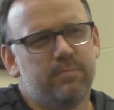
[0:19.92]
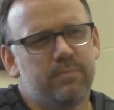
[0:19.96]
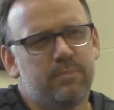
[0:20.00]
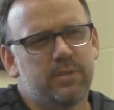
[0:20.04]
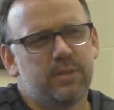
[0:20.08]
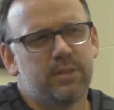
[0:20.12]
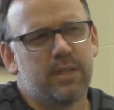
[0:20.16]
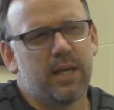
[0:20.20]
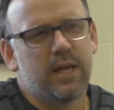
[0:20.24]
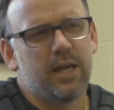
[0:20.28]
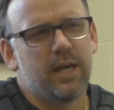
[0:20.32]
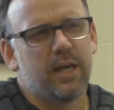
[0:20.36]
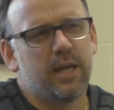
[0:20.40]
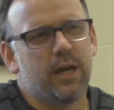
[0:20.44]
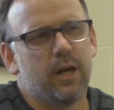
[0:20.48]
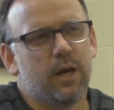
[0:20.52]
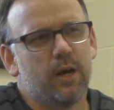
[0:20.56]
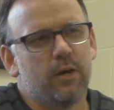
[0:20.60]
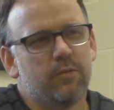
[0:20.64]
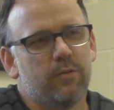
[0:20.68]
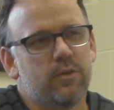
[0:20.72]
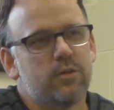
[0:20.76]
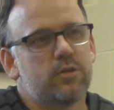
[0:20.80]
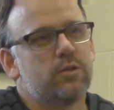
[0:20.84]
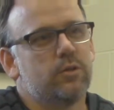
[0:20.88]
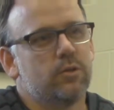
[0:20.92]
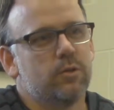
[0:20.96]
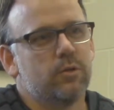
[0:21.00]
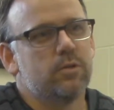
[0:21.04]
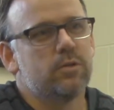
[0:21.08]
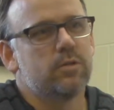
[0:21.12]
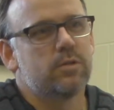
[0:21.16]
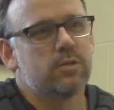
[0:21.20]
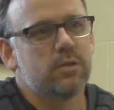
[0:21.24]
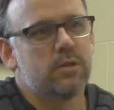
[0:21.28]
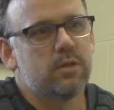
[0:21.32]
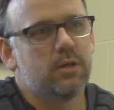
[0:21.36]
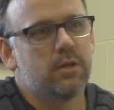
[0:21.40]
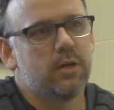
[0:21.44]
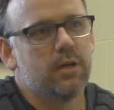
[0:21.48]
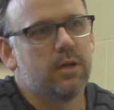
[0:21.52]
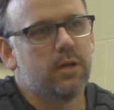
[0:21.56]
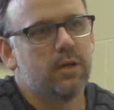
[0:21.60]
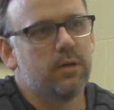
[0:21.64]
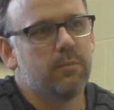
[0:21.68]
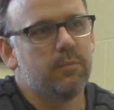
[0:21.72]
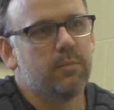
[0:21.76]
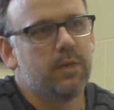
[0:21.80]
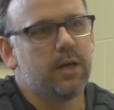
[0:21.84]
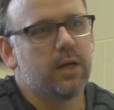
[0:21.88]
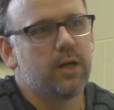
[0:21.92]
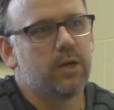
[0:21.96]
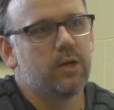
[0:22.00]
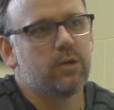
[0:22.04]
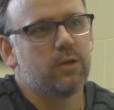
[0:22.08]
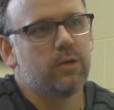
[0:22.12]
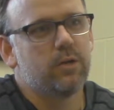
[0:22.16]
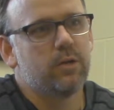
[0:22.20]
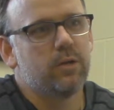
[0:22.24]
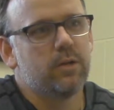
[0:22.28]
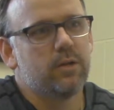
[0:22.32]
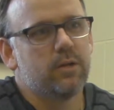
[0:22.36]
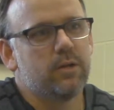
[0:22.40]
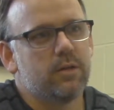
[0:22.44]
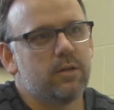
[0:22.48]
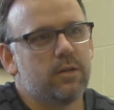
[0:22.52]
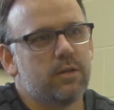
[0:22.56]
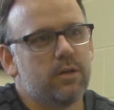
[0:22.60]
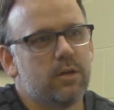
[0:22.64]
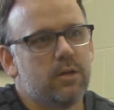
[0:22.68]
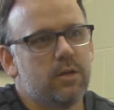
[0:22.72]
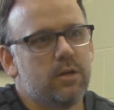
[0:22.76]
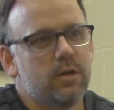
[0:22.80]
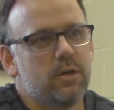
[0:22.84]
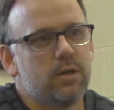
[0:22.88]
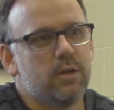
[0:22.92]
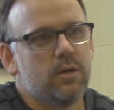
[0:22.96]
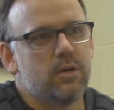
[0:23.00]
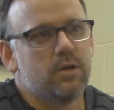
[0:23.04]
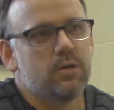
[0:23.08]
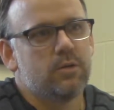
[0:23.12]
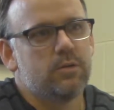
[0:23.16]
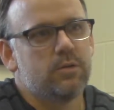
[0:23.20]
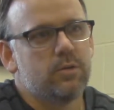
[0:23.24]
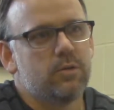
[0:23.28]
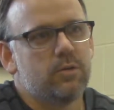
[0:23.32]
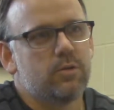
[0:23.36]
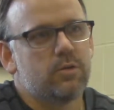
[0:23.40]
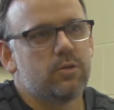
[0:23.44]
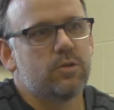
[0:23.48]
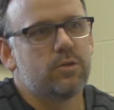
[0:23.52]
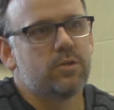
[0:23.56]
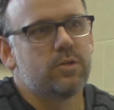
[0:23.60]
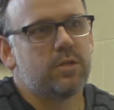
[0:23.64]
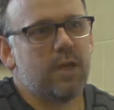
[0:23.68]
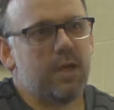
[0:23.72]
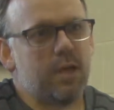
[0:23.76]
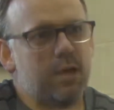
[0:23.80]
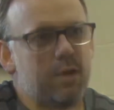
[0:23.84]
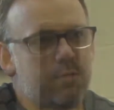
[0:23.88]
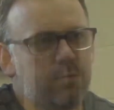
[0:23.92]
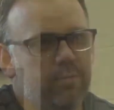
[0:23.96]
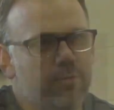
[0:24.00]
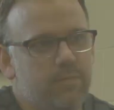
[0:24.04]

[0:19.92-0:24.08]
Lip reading: taking care of the students, making sure that the students are safe,